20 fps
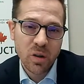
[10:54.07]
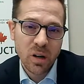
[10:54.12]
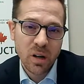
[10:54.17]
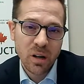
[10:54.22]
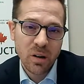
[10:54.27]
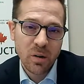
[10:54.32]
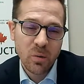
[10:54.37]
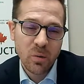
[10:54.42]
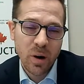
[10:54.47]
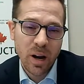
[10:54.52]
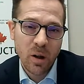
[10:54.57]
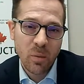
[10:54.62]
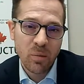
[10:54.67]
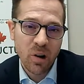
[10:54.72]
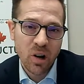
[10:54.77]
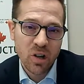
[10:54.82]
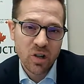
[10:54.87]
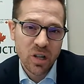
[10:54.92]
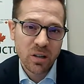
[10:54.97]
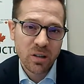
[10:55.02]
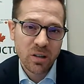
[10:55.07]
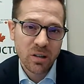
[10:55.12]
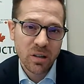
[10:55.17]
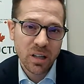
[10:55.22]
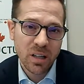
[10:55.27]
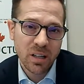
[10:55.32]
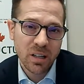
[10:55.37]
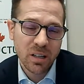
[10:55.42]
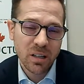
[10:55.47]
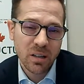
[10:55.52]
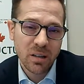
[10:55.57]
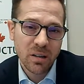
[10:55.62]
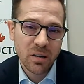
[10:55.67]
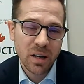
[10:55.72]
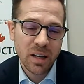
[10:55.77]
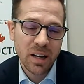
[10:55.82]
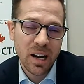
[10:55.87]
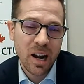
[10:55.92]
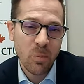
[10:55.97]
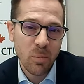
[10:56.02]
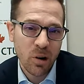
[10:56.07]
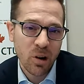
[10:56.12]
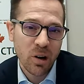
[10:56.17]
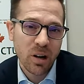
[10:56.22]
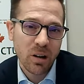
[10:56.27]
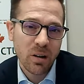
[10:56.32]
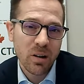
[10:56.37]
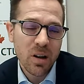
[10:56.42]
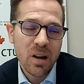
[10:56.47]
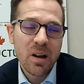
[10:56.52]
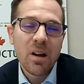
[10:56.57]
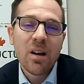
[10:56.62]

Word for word: uh, rail project in in alberta